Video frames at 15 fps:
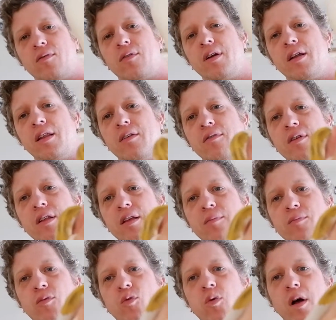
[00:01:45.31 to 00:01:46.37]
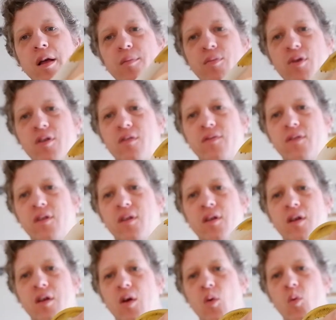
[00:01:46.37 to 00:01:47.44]
Really quite beautiful,
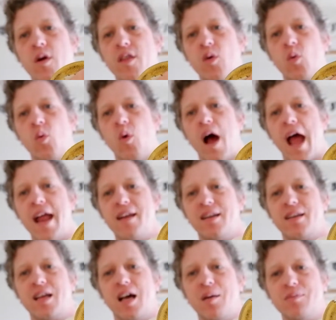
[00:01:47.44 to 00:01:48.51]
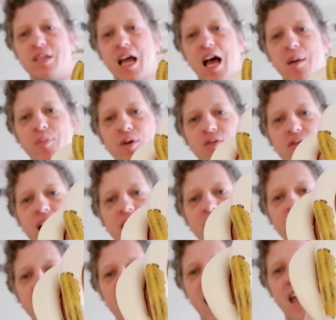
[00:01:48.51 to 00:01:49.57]
where the white comes up
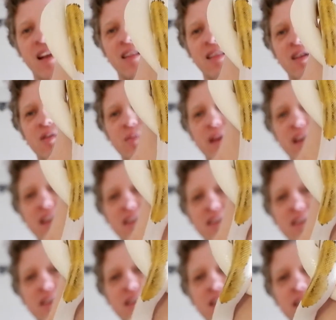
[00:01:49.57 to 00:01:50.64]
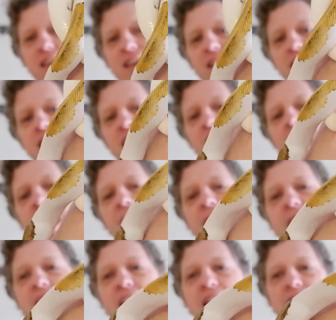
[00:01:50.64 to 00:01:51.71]
around the head a little bit, and
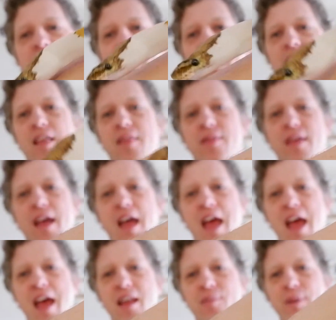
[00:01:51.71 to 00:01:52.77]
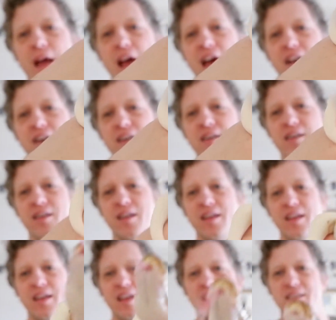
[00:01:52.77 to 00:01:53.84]
then the head pattern
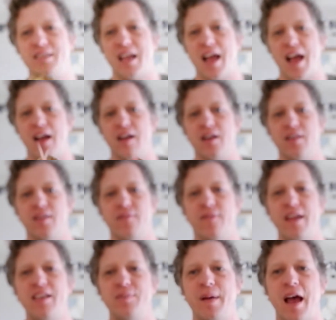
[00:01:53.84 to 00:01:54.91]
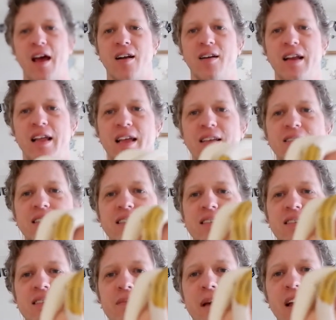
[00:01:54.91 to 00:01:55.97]
is the face pattern isn't
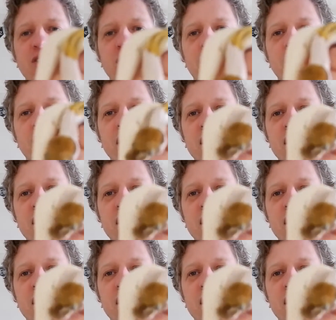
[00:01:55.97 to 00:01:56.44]
symmetrical.